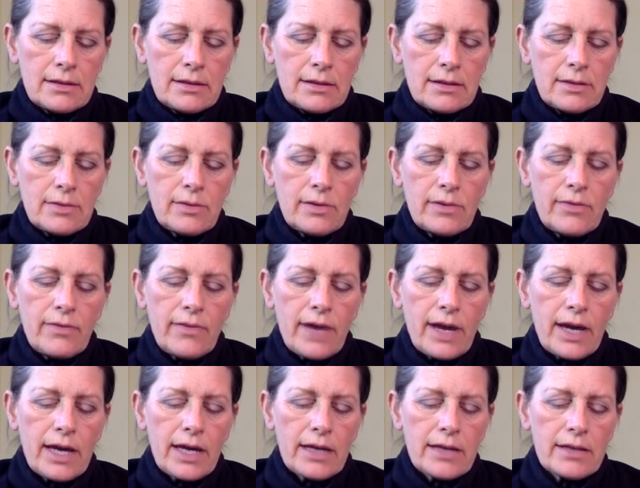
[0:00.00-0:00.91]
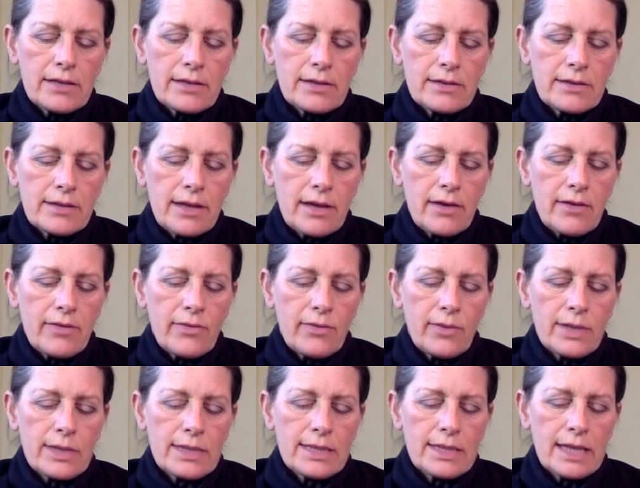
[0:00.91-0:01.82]
you will find yourself
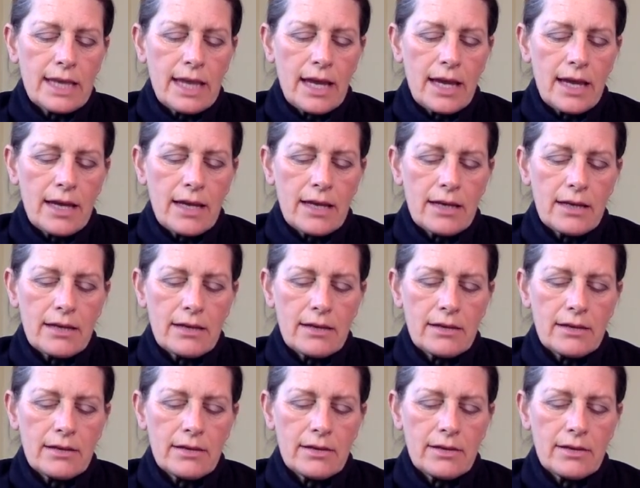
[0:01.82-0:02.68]
once again